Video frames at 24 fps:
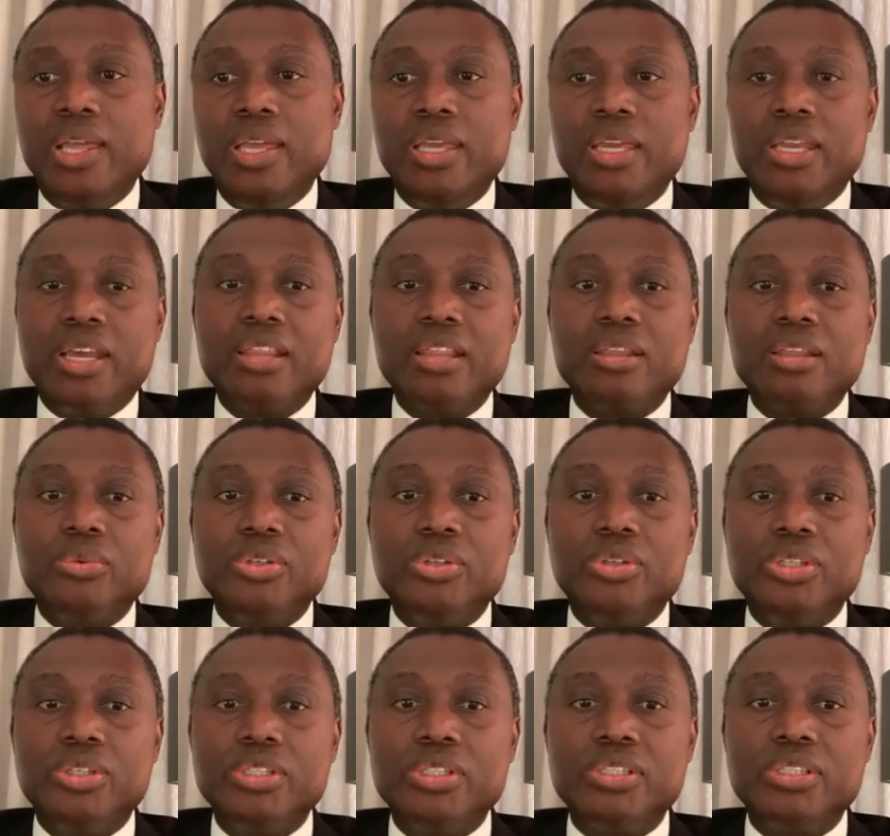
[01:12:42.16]
In other
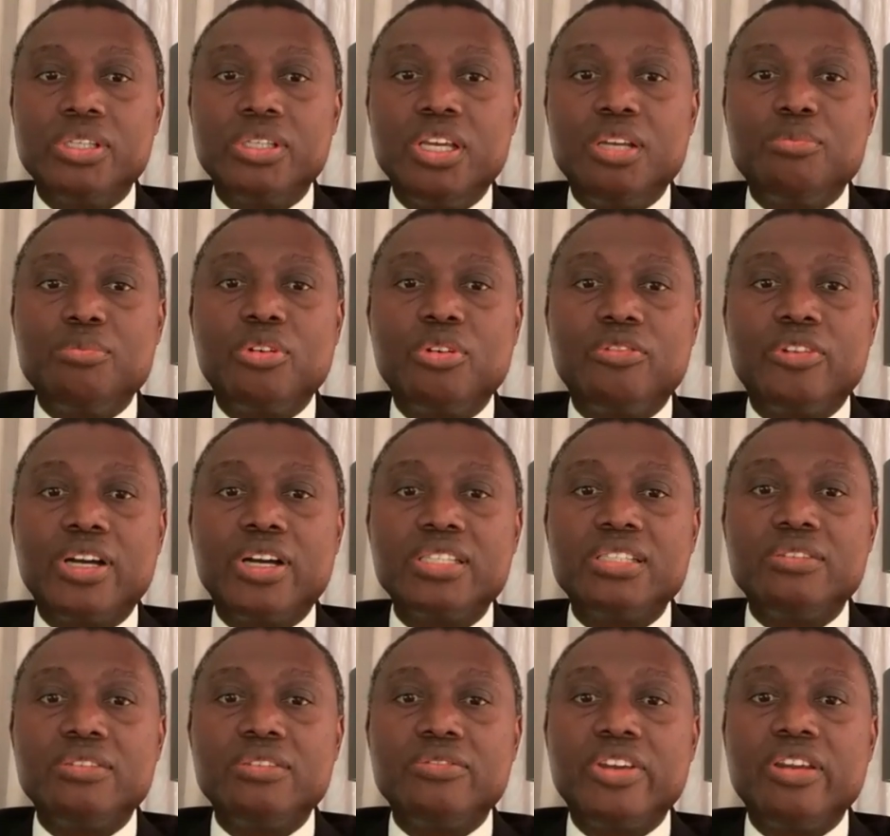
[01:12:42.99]
words, it
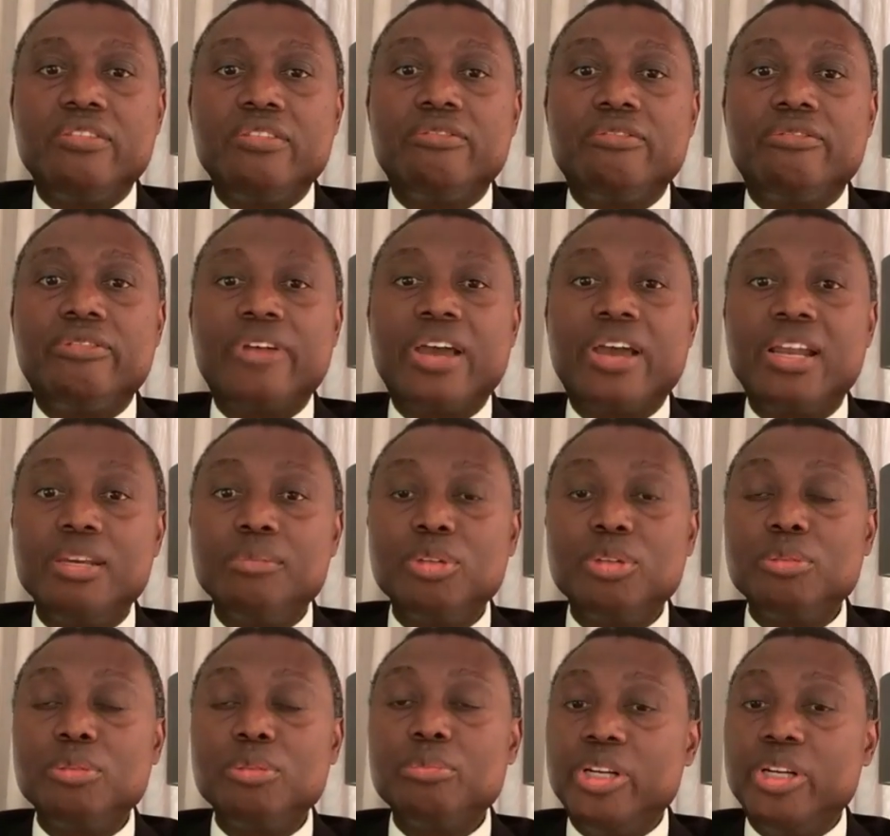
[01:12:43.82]
provides a very
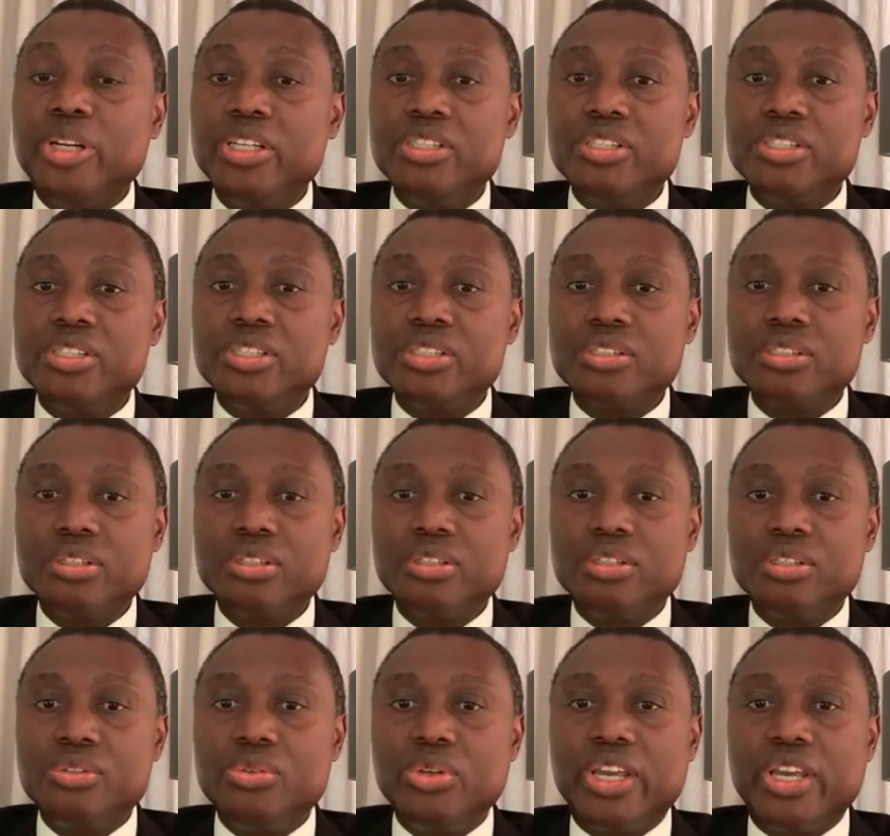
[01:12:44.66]
valuable bridge
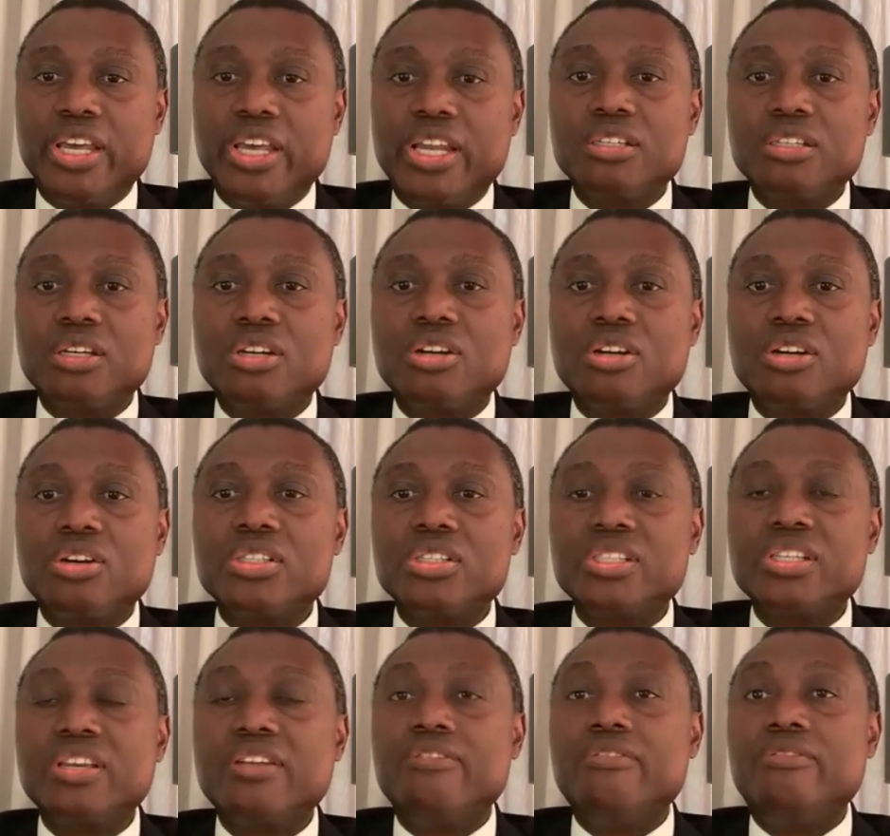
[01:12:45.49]
to get us
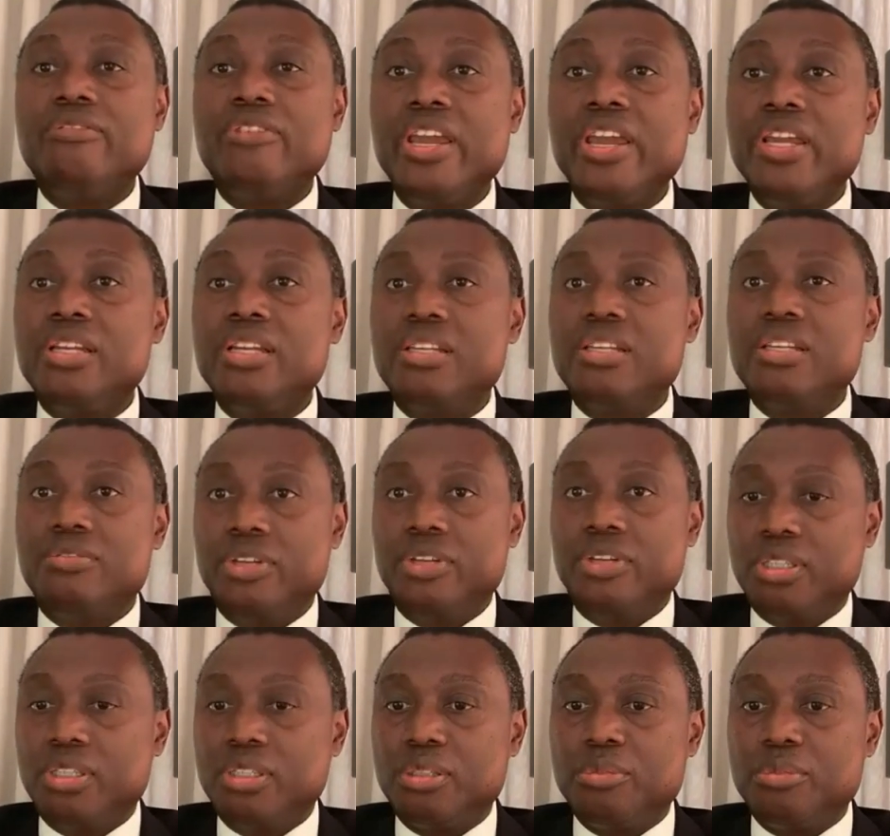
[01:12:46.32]
across a very
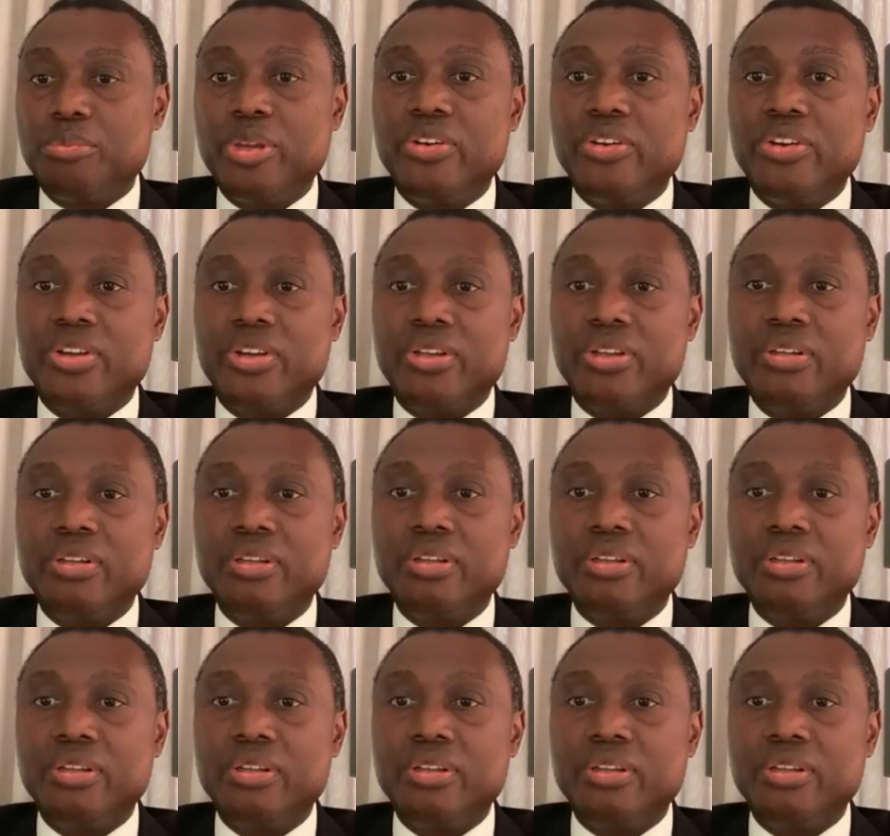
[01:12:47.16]
difficult period,